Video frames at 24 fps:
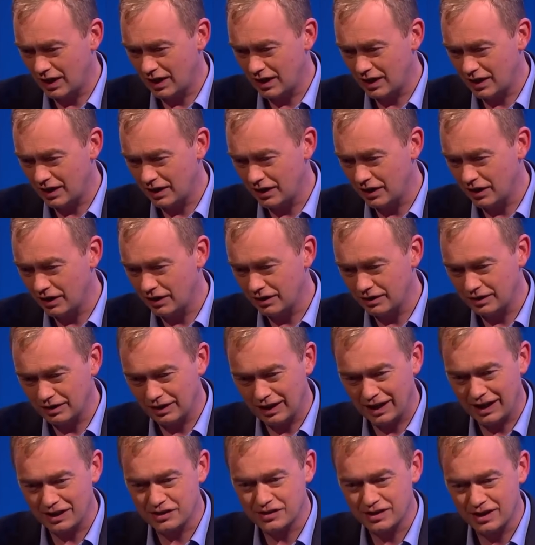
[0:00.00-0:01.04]
uh,
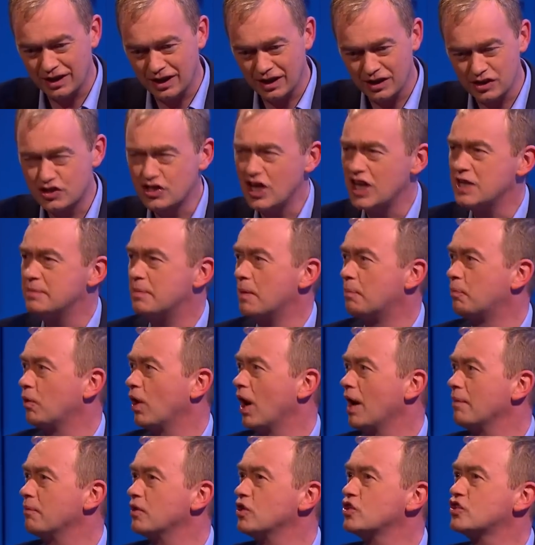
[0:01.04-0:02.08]
lad said the
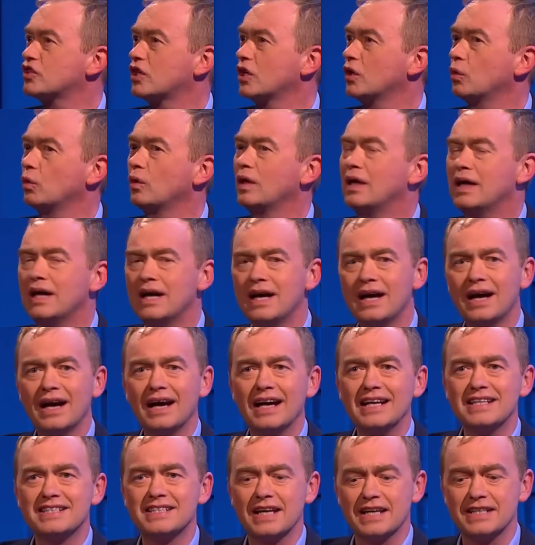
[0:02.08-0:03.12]
Primary School.
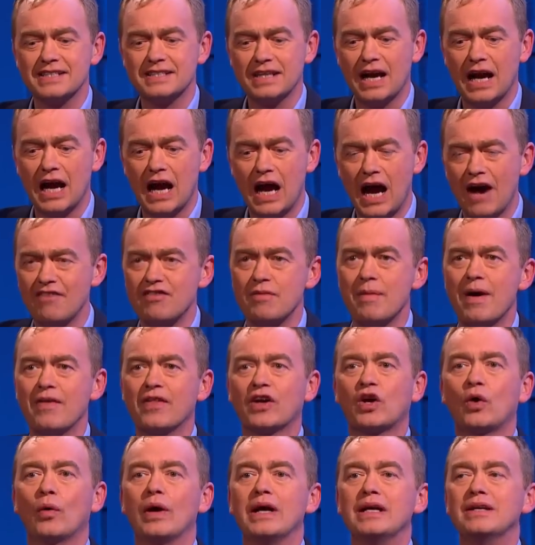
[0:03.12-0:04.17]
He says, uh, "Have you met
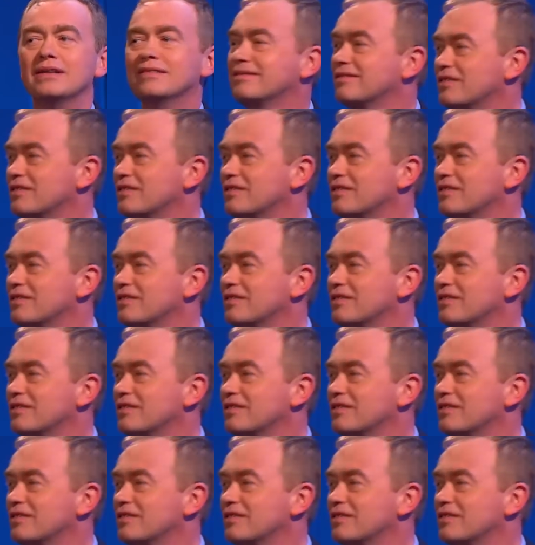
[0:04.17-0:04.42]
the Queen?"